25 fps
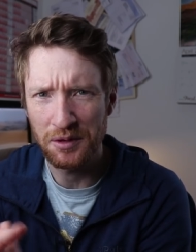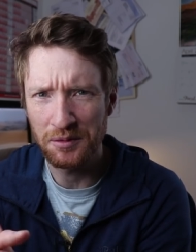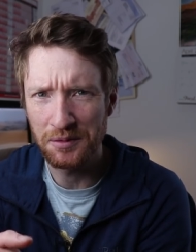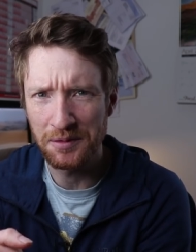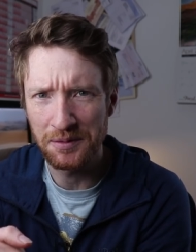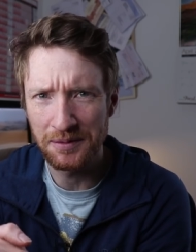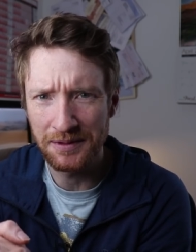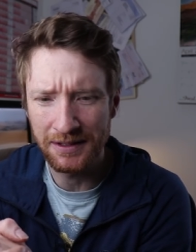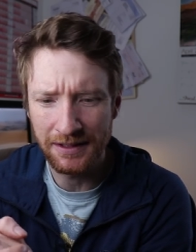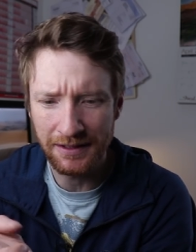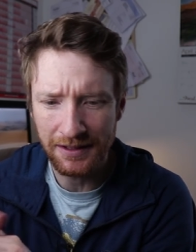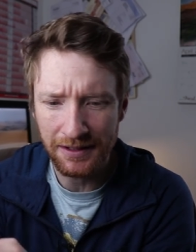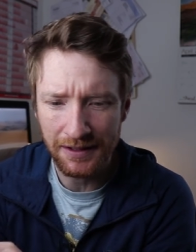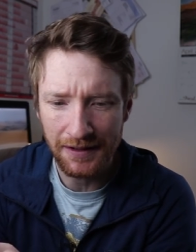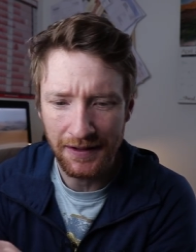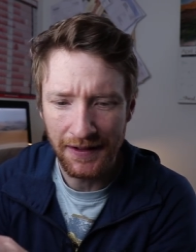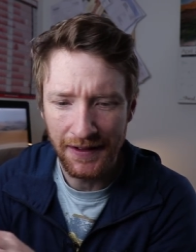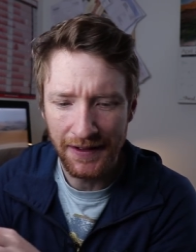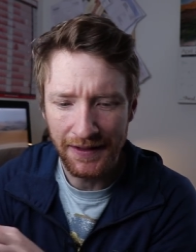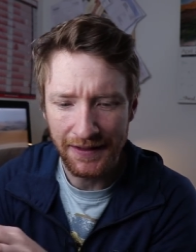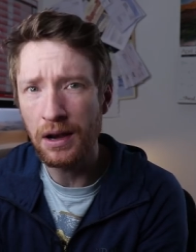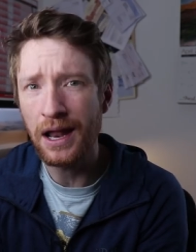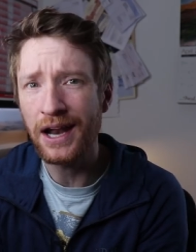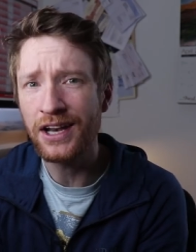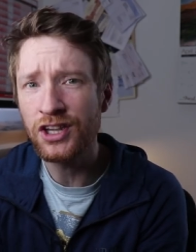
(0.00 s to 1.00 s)
Probably not.
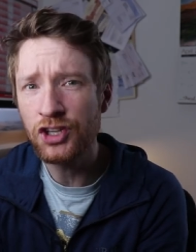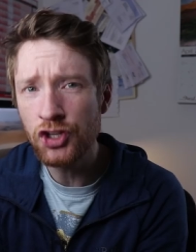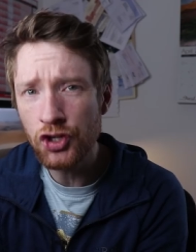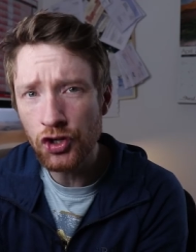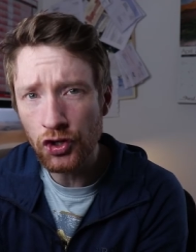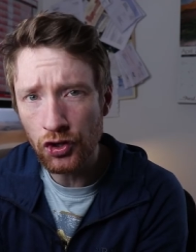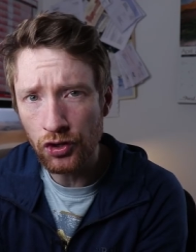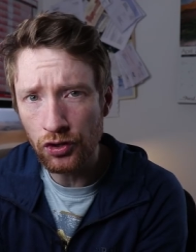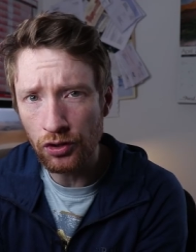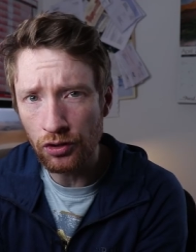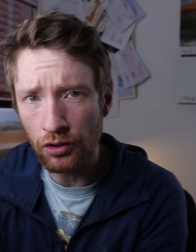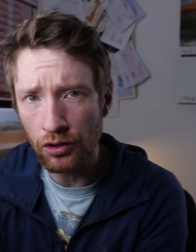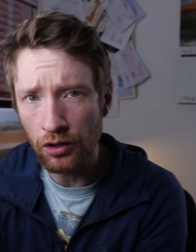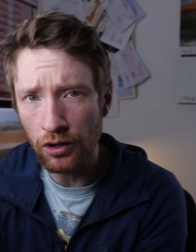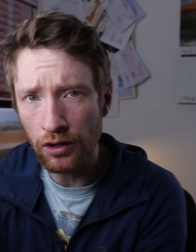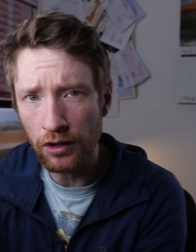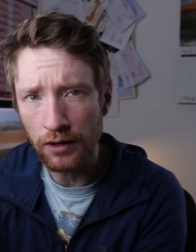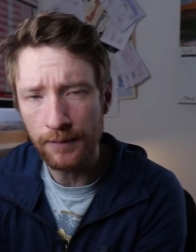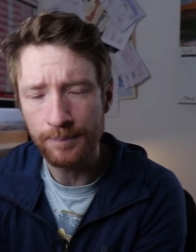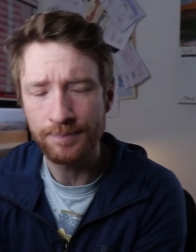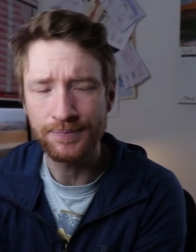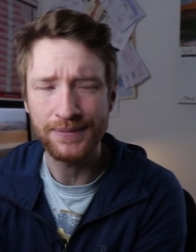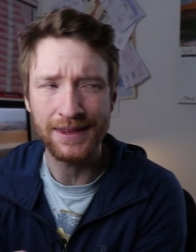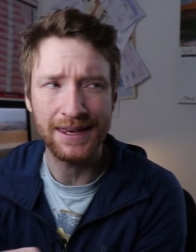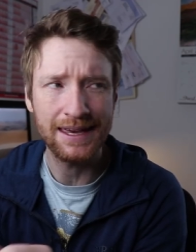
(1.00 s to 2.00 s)

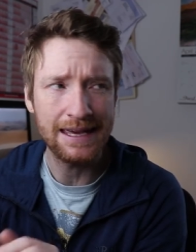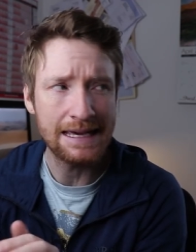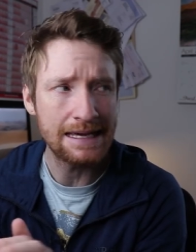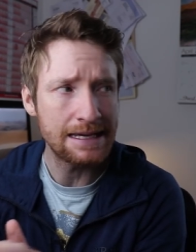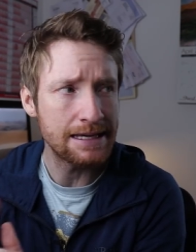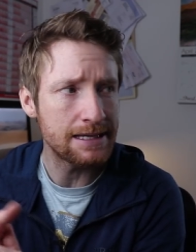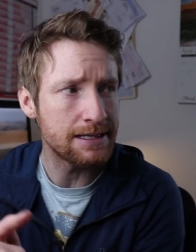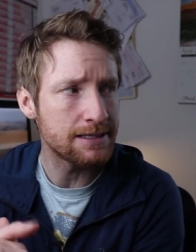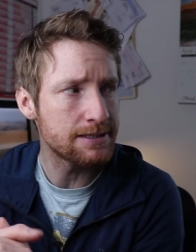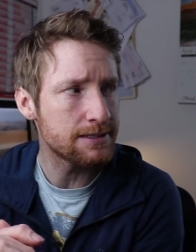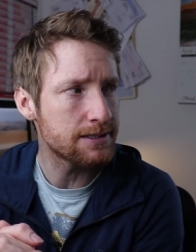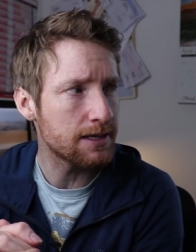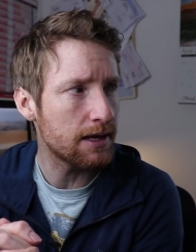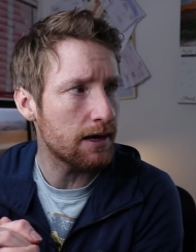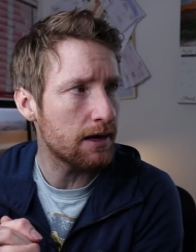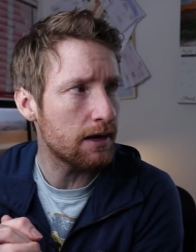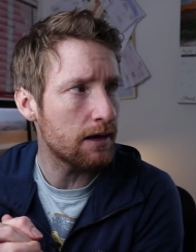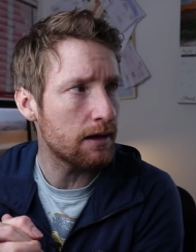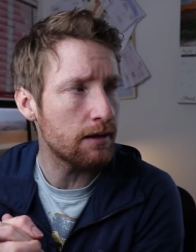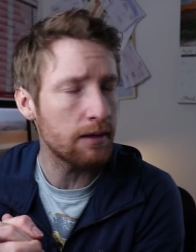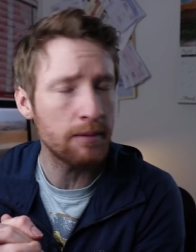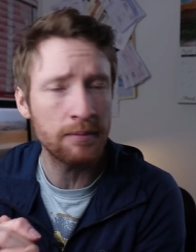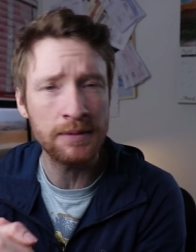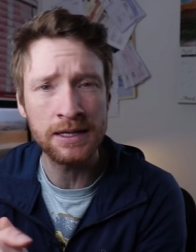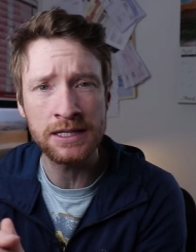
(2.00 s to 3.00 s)
Blanjukur is,
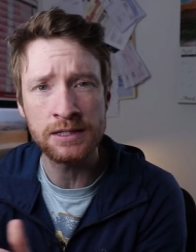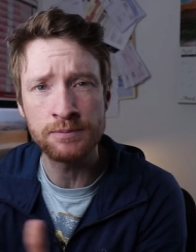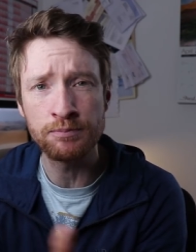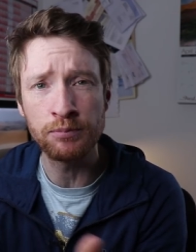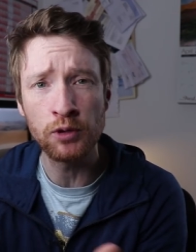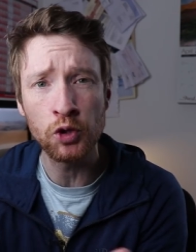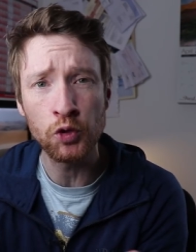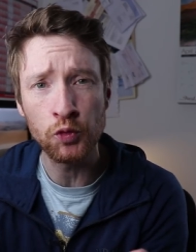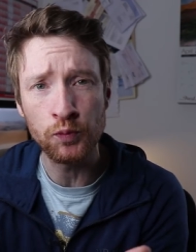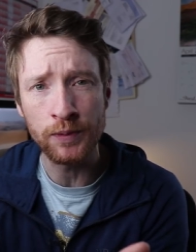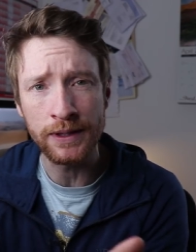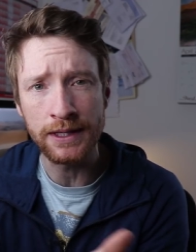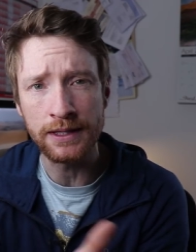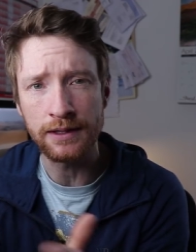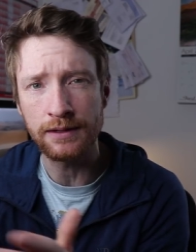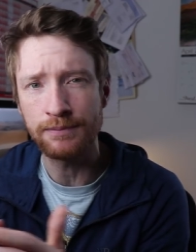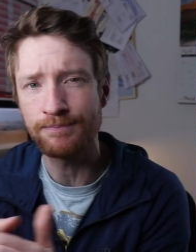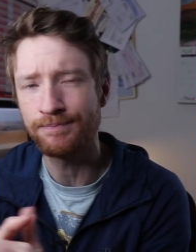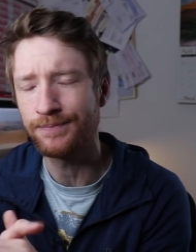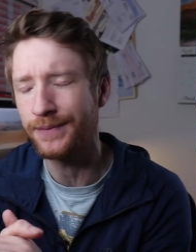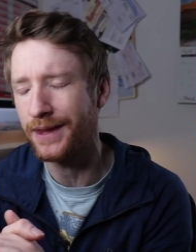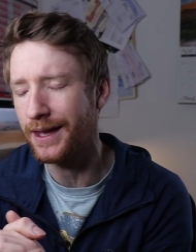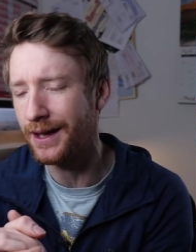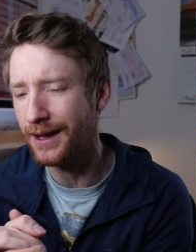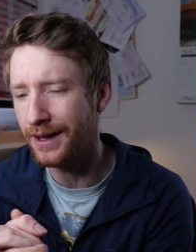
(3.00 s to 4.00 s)
uh, that means Blue Peak,
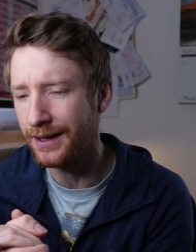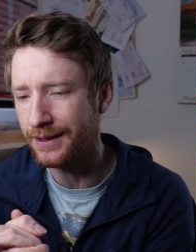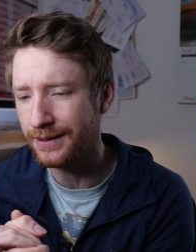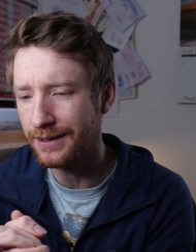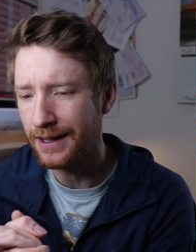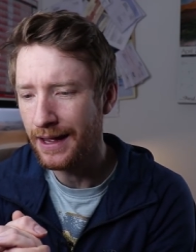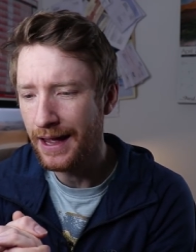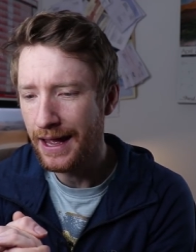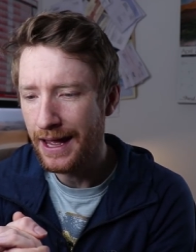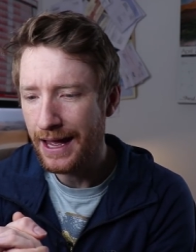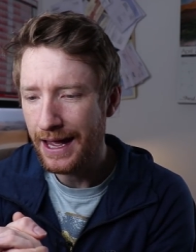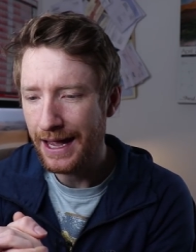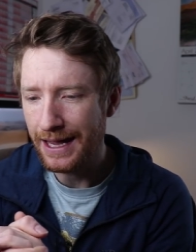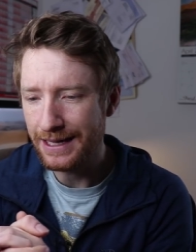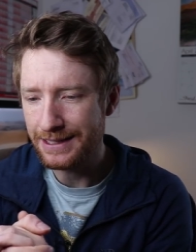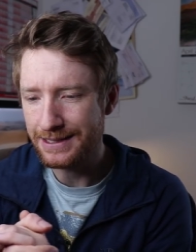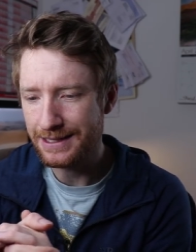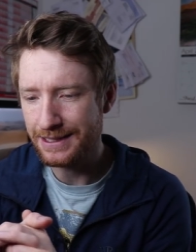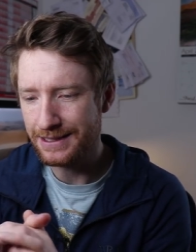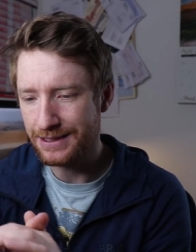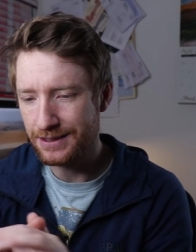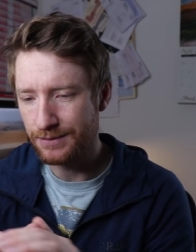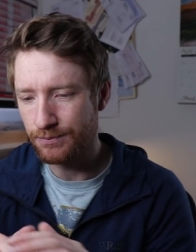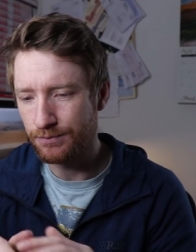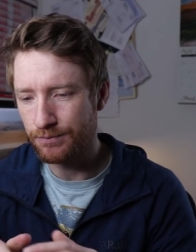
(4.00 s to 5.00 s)
and it's
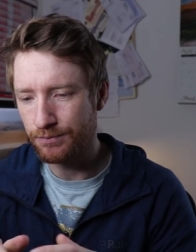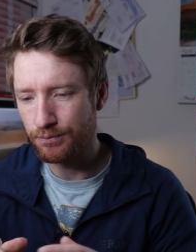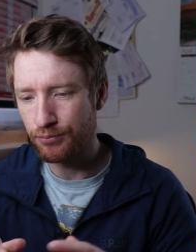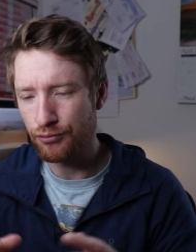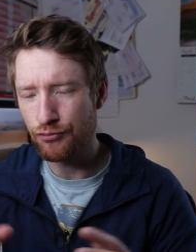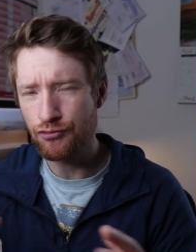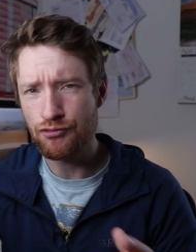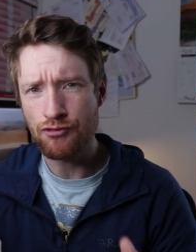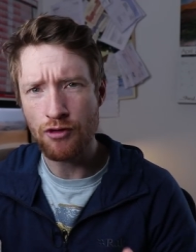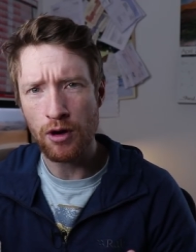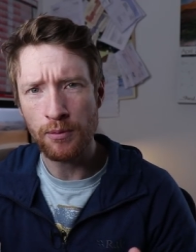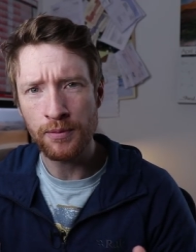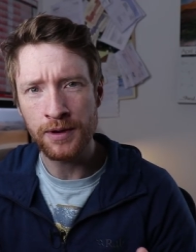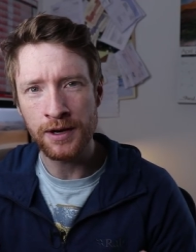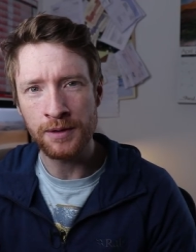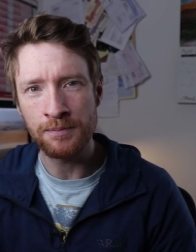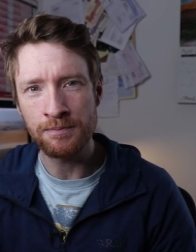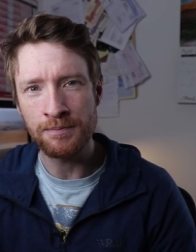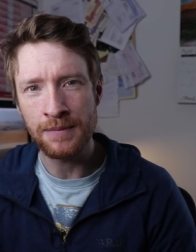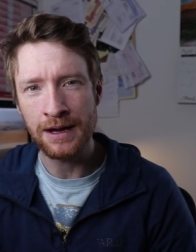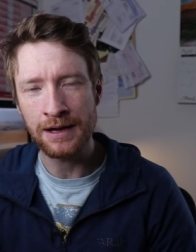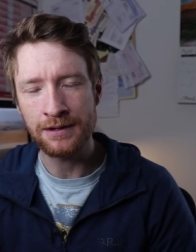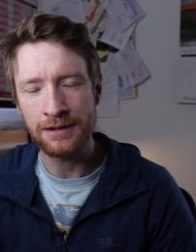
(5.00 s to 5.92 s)
this prominent